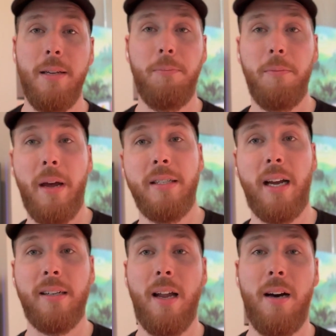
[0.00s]
implement
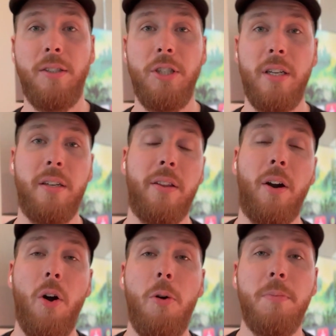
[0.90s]
technology into their
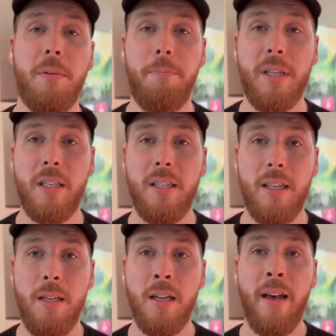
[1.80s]
homes and
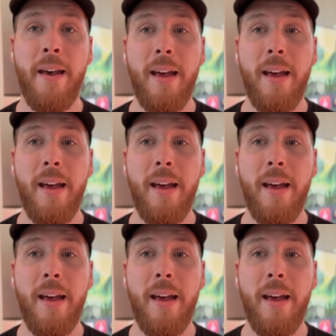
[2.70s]
businesses.